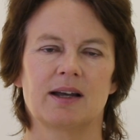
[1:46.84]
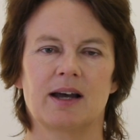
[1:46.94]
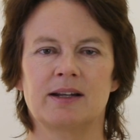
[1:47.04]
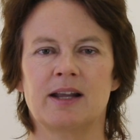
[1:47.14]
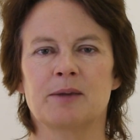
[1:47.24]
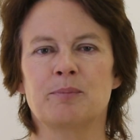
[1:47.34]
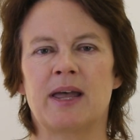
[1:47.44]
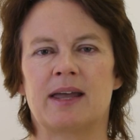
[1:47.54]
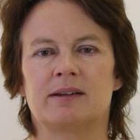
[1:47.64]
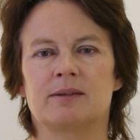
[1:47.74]
Unlike
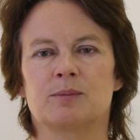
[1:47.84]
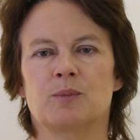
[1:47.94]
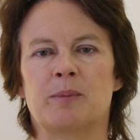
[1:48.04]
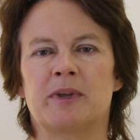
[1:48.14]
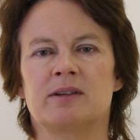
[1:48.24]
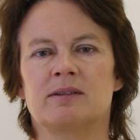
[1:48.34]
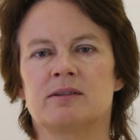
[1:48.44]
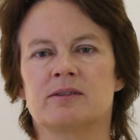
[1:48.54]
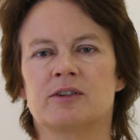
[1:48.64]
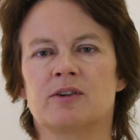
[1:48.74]
men, women
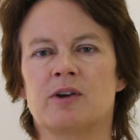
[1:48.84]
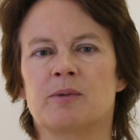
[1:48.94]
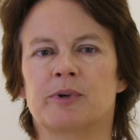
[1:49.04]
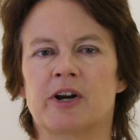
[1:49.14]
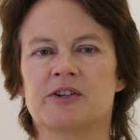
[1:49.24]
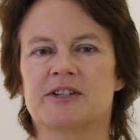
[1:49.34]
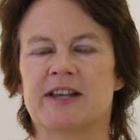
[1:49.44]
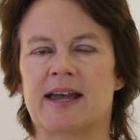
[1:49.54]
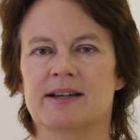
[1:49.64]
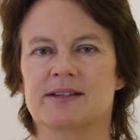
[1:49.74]
do not approach
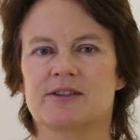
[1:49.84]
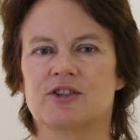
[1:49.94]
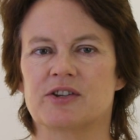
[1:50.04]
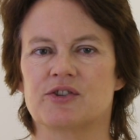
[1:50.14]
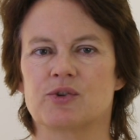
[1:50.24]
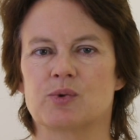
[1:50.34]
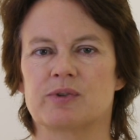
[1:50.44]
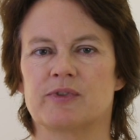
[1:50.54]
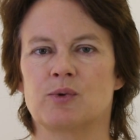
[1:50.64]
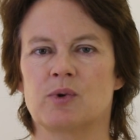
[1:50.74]
sex just
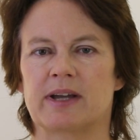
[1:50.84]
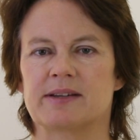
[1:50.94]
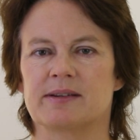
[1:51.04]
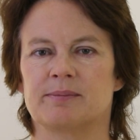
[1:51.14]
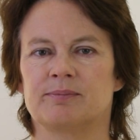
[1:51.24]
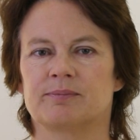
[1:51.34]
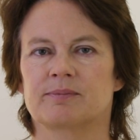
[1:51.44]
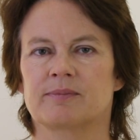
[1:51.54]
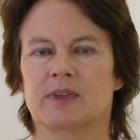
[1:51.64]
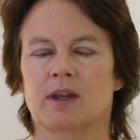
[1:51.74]
short of an orgasm,
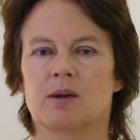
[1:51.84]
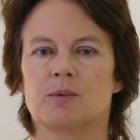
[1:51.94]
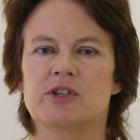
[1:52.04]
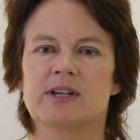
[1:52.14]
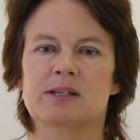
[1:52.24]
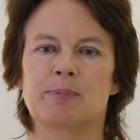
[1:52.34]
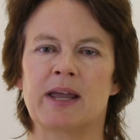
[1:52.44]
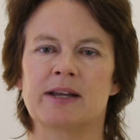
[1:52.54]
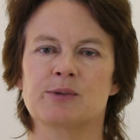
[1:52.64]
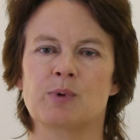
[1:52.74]
which
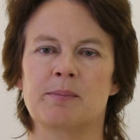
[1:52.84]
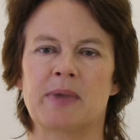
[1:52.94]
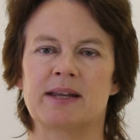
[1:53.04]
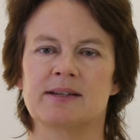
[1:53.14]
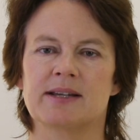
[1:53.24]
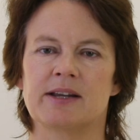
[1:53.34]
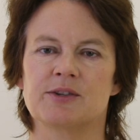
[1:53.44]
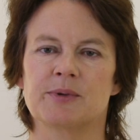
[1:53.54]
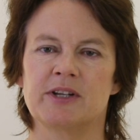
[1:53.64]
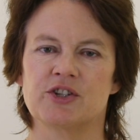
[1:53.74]
explains why men tend
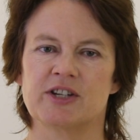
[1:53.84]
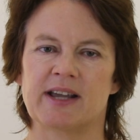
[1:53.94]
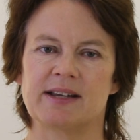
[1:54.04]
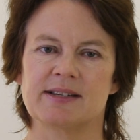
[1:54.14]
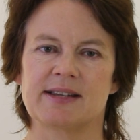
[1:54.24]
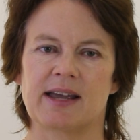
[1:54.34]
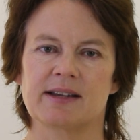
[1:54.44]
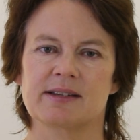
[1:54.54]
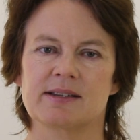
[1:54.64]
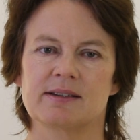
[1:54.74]
to initiate
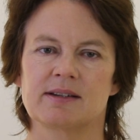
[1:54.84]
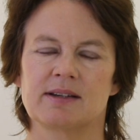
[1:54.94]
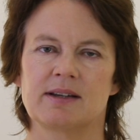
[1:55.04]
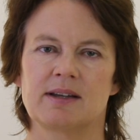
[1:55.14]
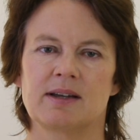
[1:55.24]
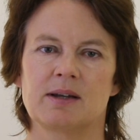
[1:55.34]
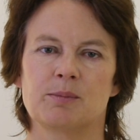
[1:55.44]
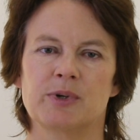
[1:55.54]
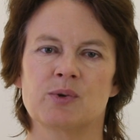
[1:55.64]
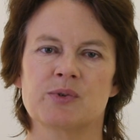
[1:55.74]
sex
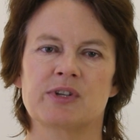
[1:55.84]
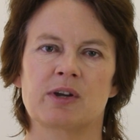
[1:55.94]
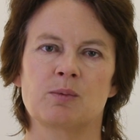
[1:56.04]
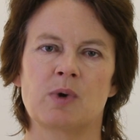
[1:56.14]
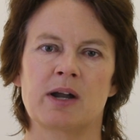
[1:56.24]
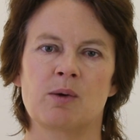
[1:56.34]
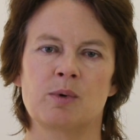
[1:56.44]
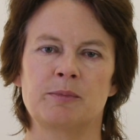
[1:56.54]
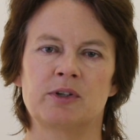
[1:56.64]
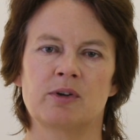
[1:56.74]
but also why a
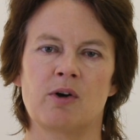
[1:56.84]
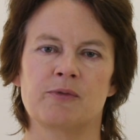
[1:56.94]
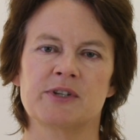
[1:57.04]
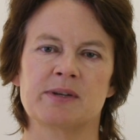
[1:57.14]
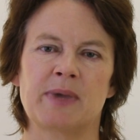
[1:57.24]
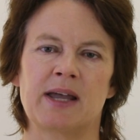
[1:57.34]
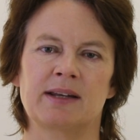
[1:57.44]
woman offers a man